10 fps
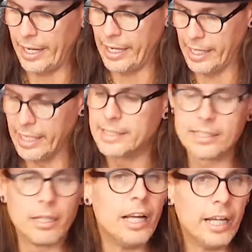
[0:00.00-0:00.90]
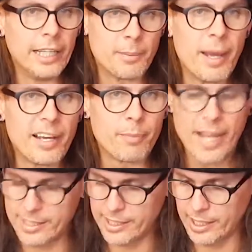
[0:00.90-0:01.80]
It's made of
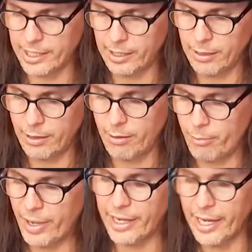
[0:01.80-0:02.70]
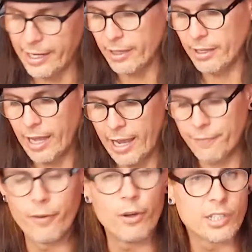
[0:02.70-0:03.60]
plastic, but at
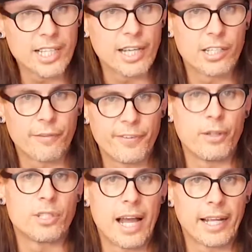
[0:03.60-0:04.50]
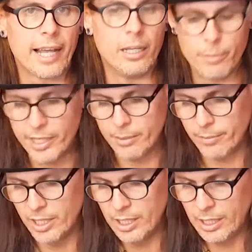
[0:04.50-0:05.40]
first touch it feels like aluminium.
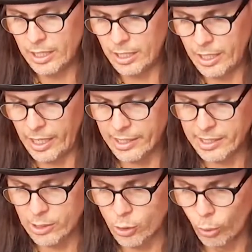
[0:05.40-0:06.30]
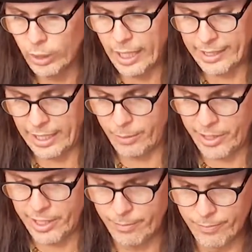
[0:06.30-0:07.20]
It's cool like
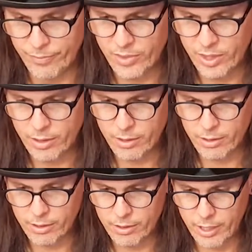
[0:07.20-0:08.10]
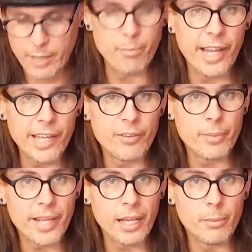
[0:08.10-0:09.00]
aluminium. It may even be
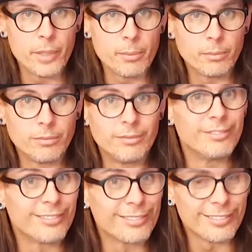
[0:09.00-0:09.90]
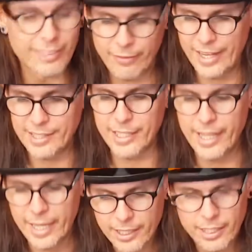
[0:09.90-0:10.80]
aluminium. Fancy
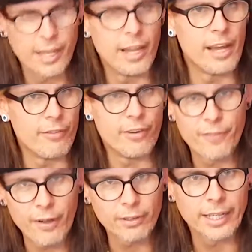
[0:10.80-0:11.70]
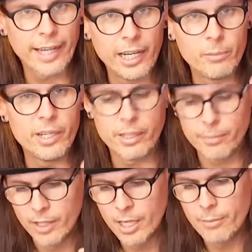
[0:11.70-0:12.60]
that. If it felt like aluminium
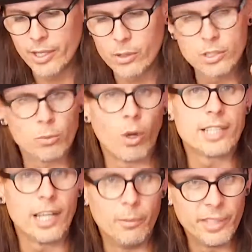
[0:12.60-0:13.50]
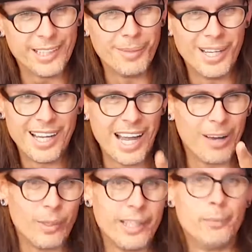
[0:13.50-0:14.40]
because it was aluminium, how
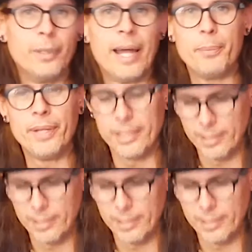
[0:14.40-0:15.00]
weird would that be?